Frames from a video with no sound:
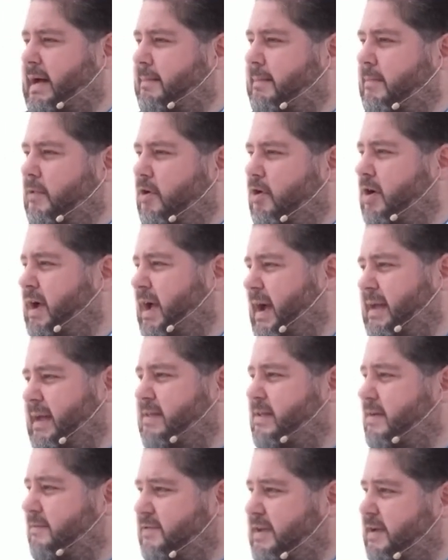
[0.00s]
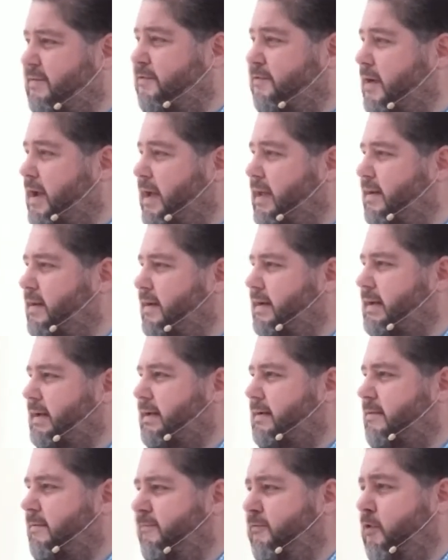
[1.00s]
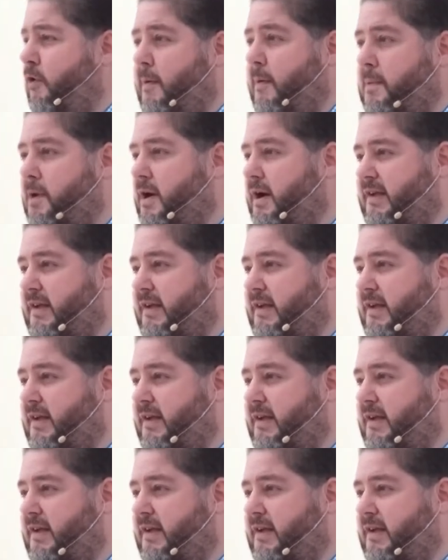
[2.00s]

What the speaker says: all kinds of different former